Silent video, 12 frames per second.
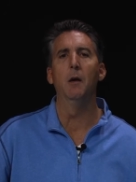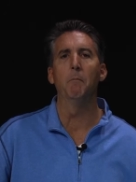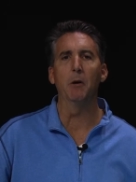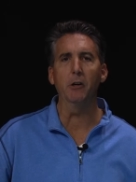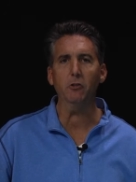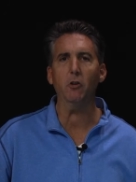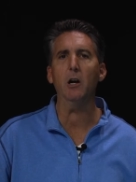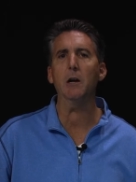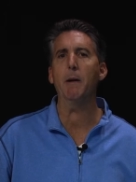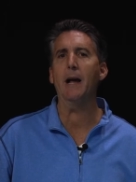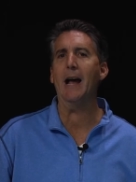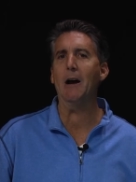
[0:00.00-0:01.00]
But let's talk
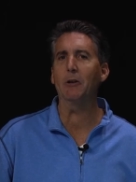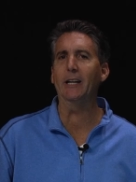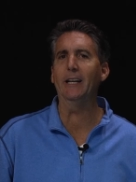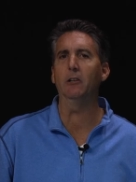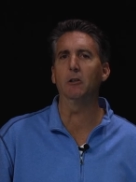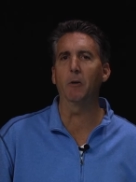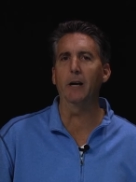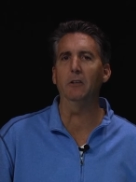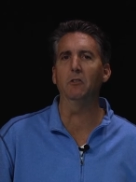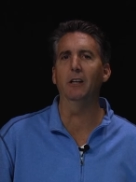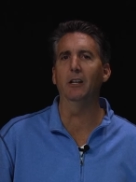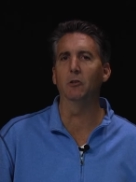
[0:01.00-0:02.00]
about how it
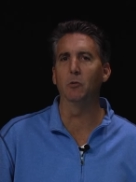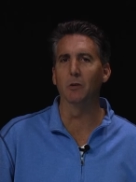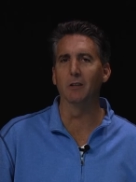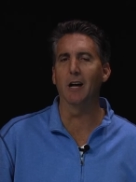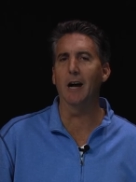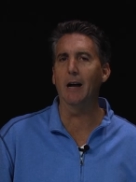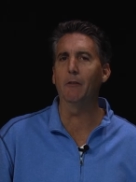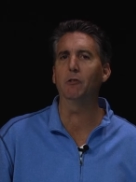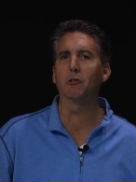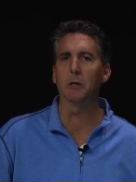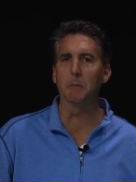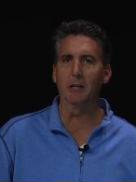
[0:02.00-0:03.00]
integrates into a live
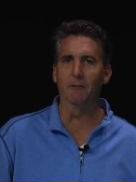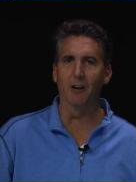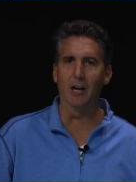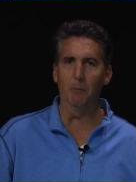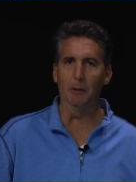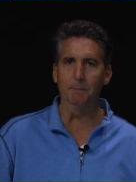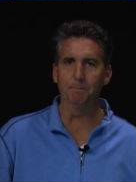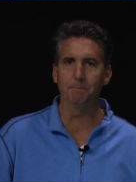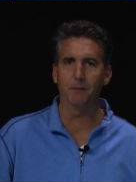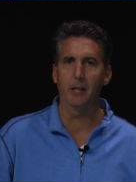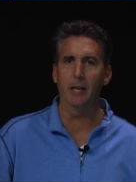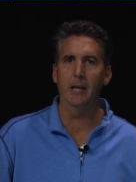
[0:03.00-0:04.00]
streaming environment.
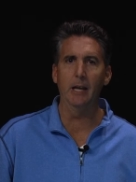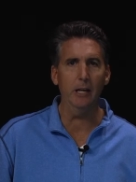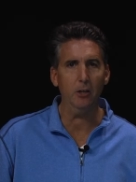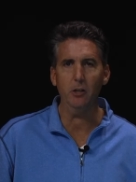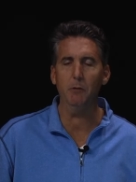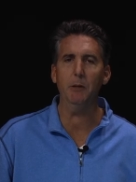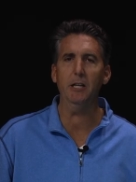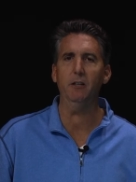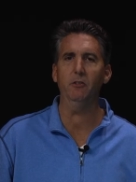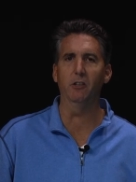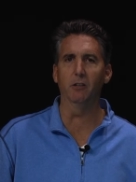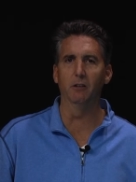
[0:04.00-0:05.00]
It couldn't be
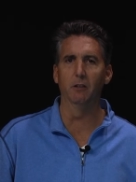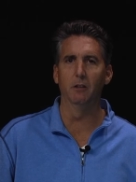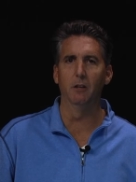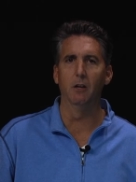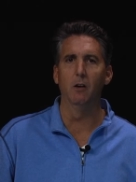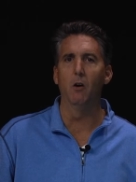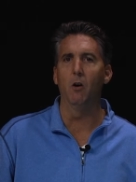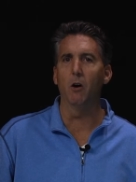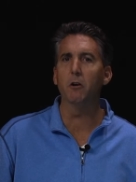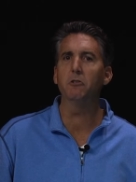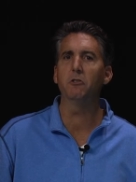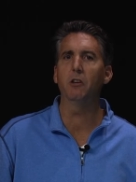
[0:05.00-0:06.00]
easier.
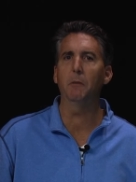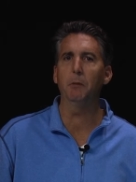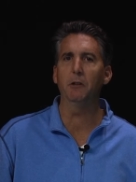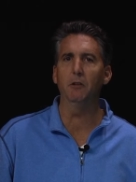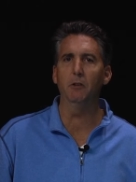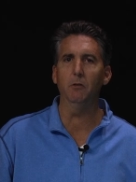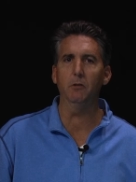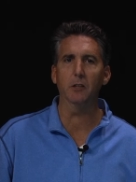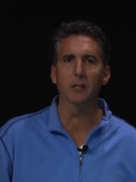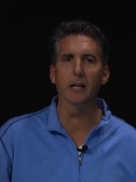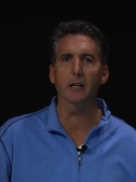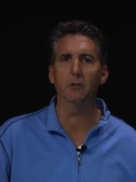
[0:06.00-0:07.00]
All you simply do is
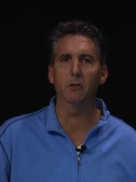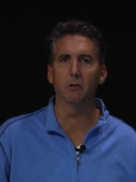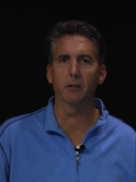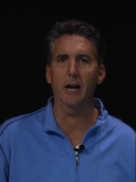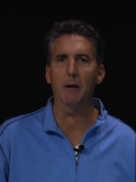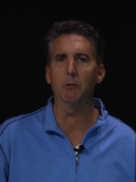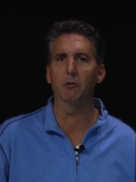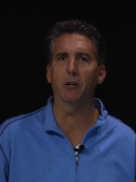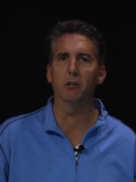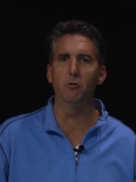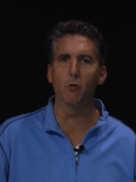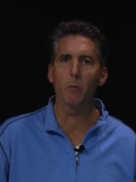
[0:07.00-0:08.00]
connect your cameras
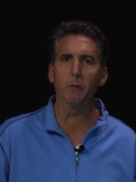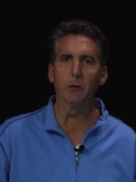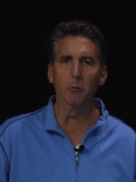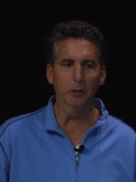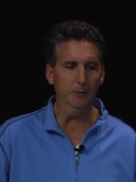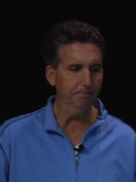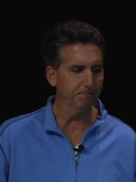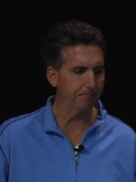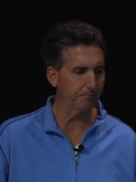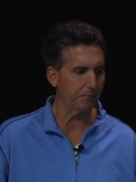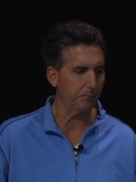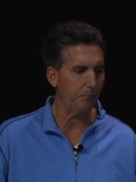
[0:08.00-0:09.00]
like you normally would
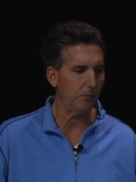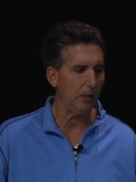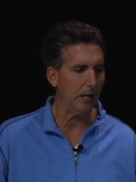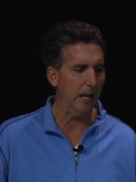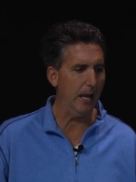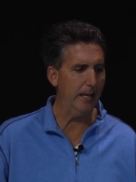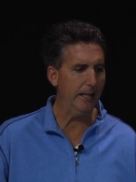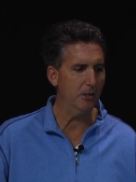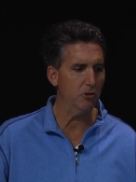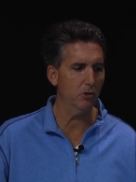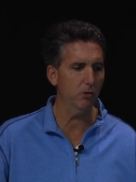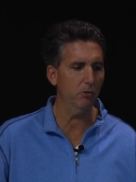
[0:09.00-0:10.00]
and then
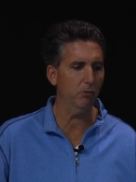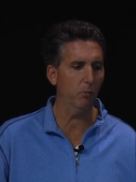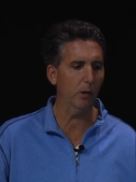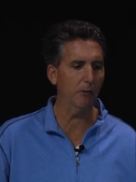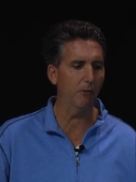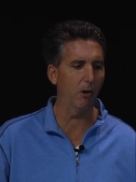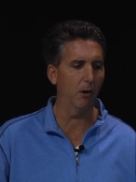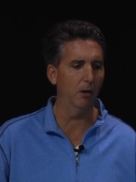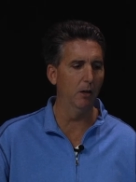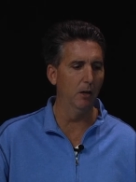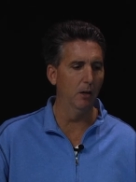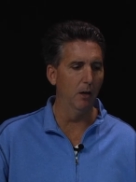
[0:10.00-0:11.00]
choose one of our
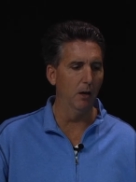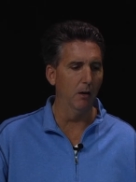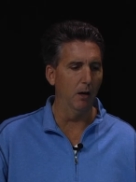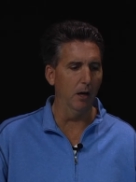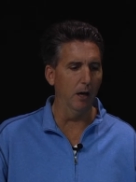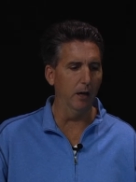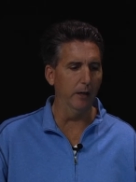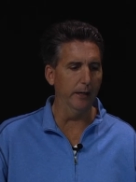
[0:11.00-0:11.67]
uh,